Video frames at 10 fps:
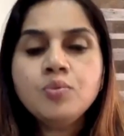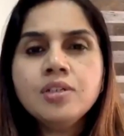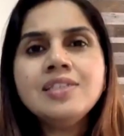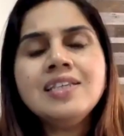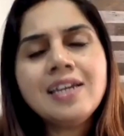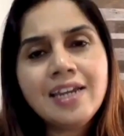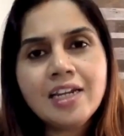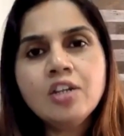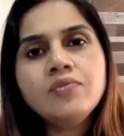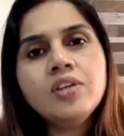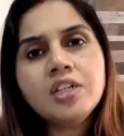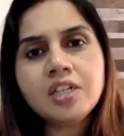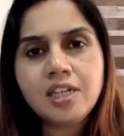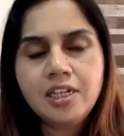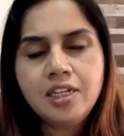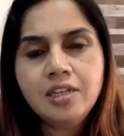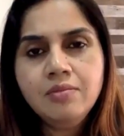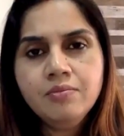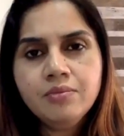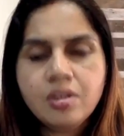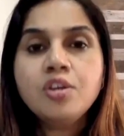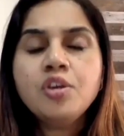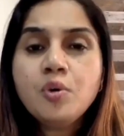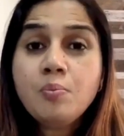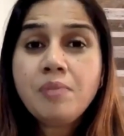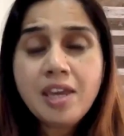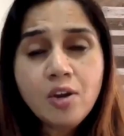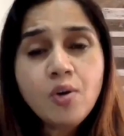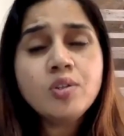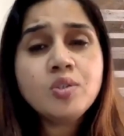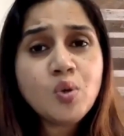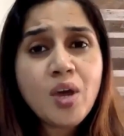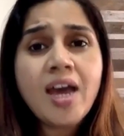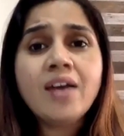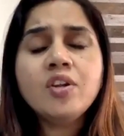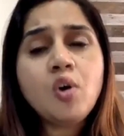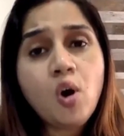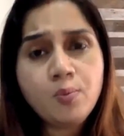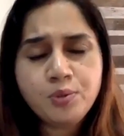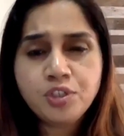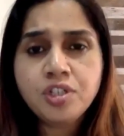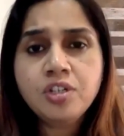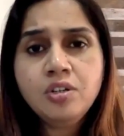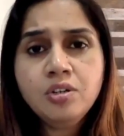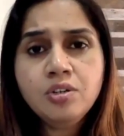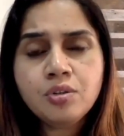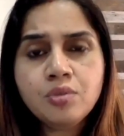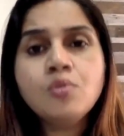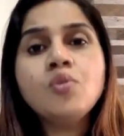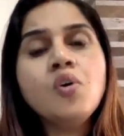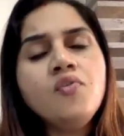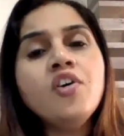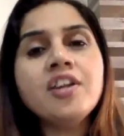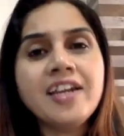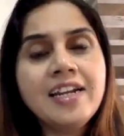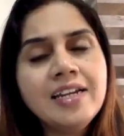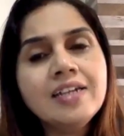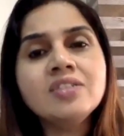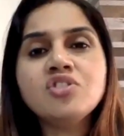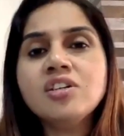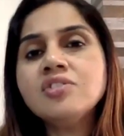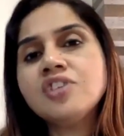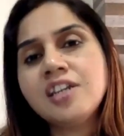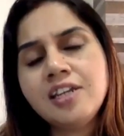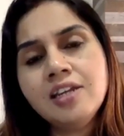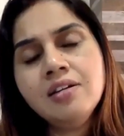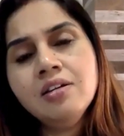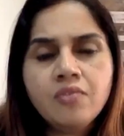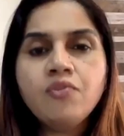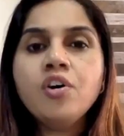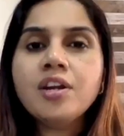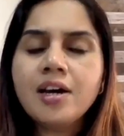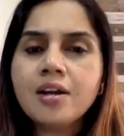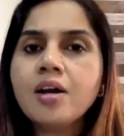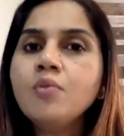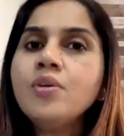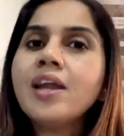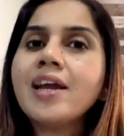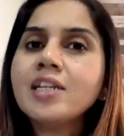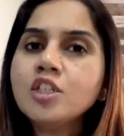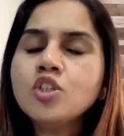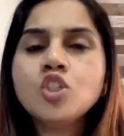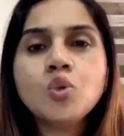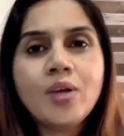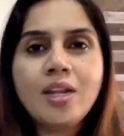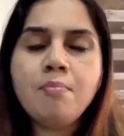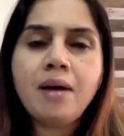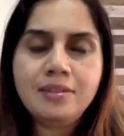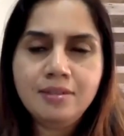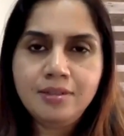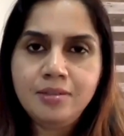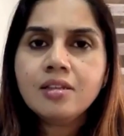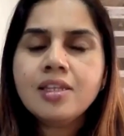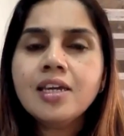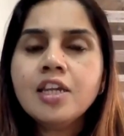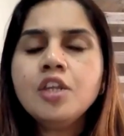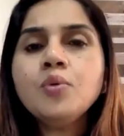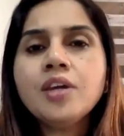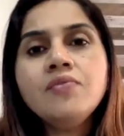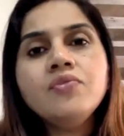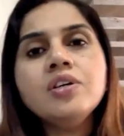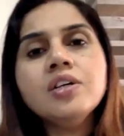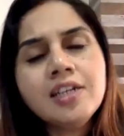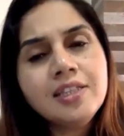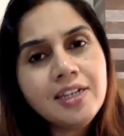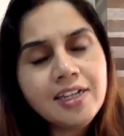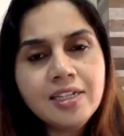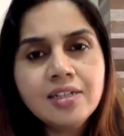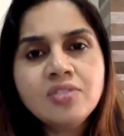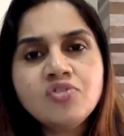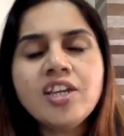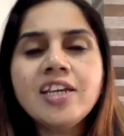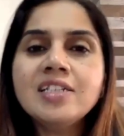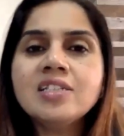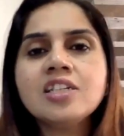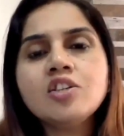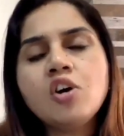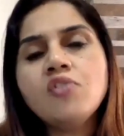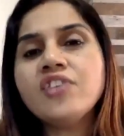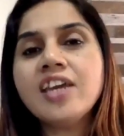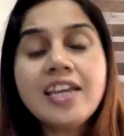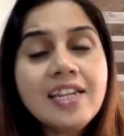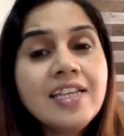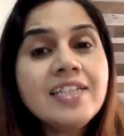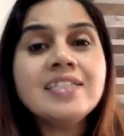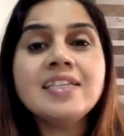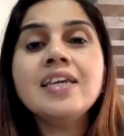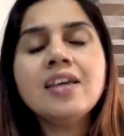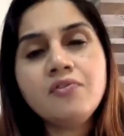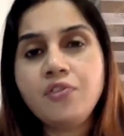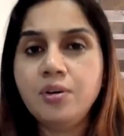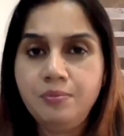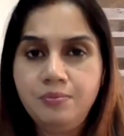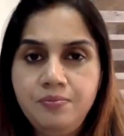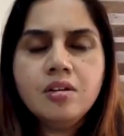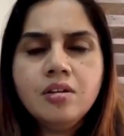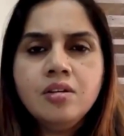Towards the end of the training, you may also have an option to go for industrial training for around 9 to 12 months. There you can work in the industry instead of any CA firm.